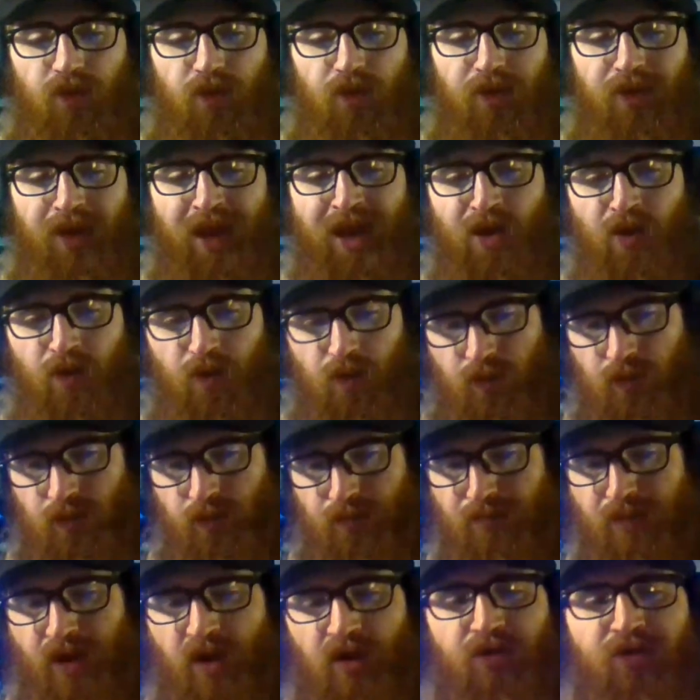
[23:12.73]
Now,
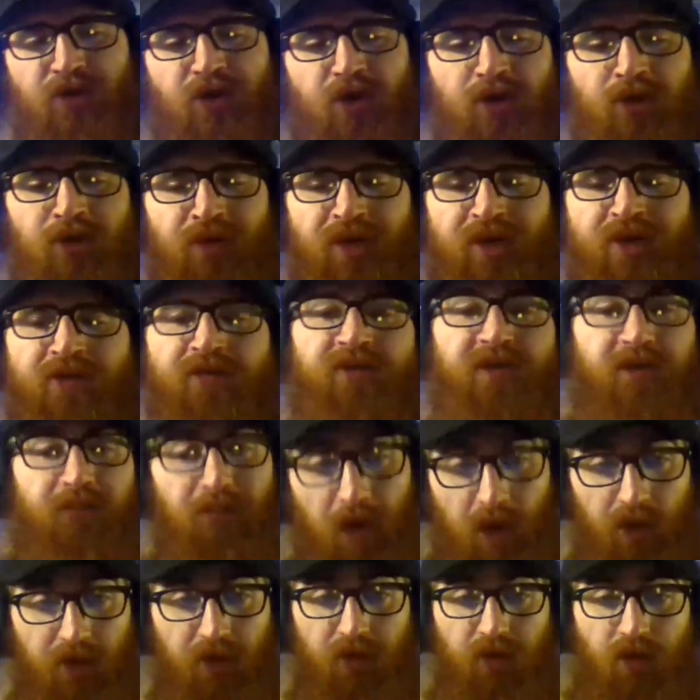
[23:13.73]
Mondol gives a
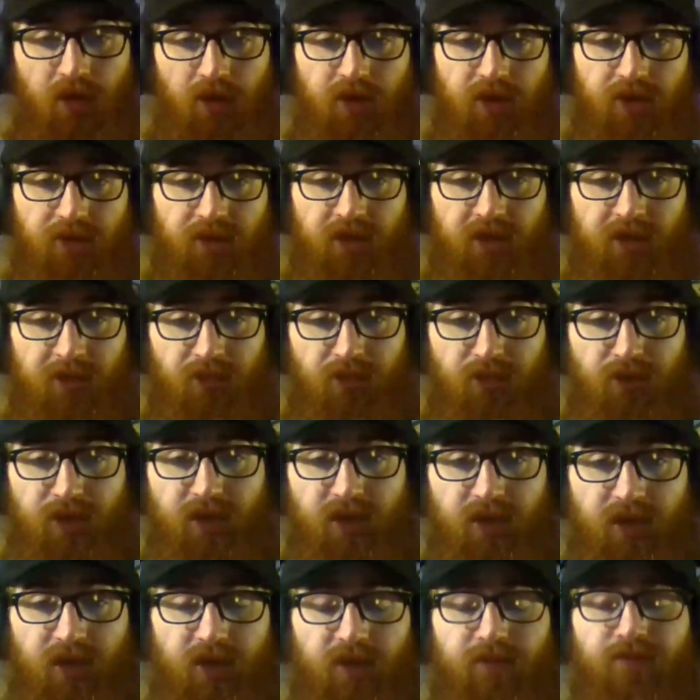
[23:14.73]
monologue at this point
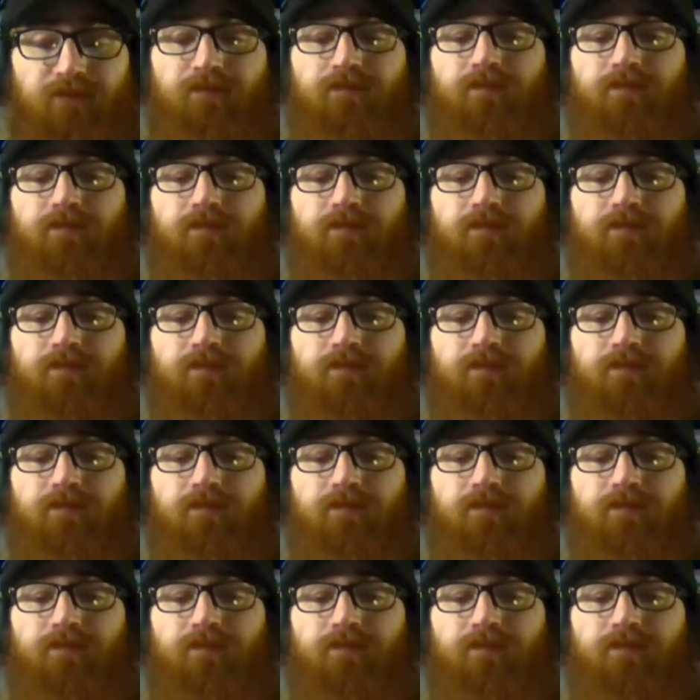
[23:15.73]
again.